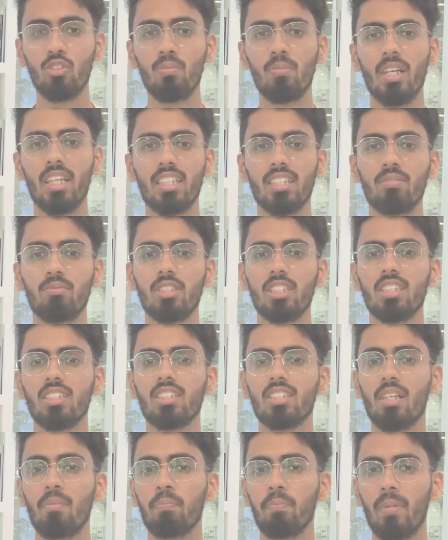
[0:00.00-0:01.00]
though biochemistry
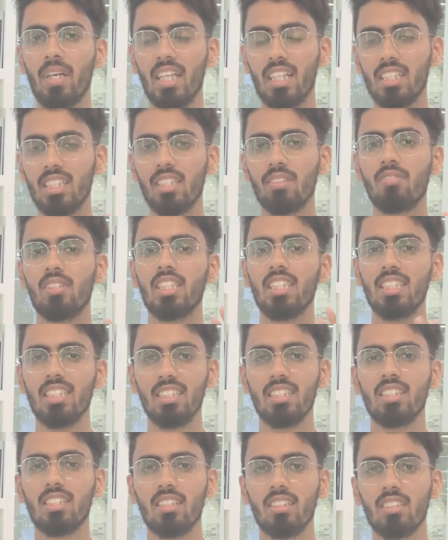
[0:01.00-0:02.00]
is comparatively
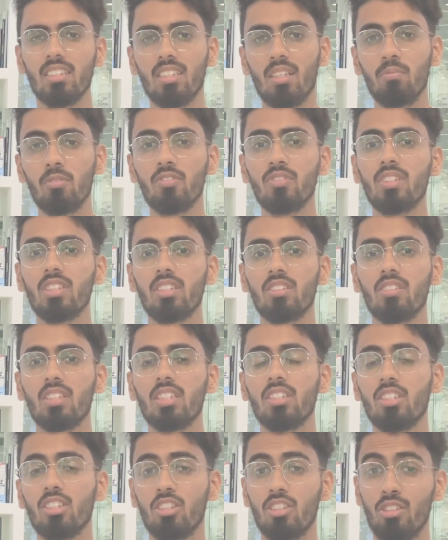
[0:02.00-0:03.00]
easier, some of the
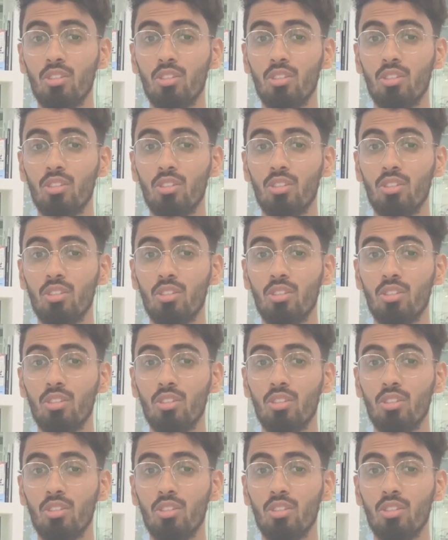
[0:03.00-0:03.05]
students